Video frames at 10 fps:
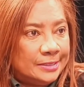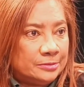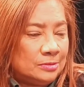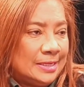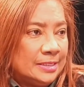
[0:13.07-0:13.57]

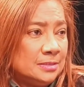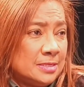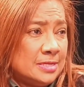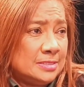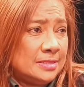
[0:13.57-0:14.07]
And all I can
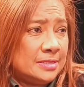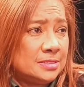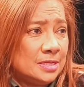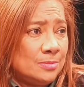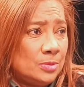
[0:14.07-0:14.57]
say is that
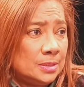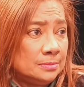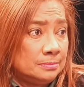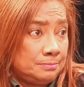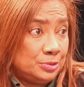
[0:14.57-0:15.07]
this team
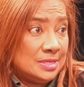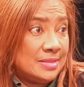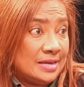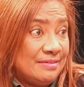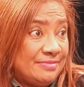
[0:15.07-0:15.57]
will put
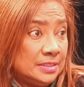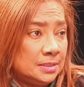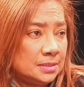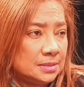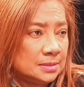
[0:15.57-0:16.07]
in that
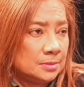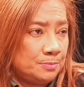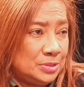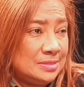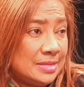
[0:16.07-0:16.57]
effort,
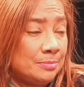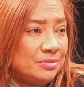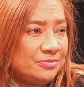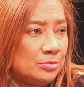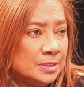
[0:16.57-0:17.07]
will put in that
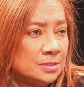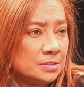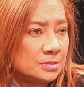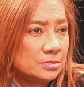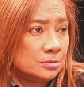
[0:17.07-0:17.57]

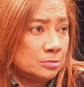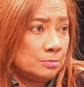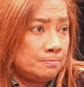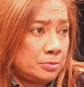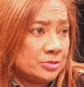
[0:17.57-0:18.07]
performance
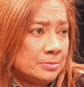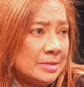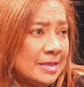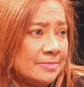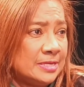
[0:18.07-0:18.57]
to
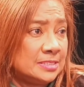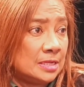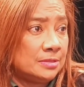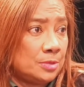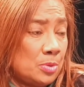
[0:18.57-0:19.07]
possibly get the
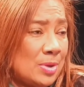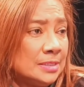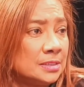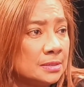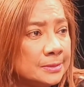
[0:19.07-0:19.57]
result that we want.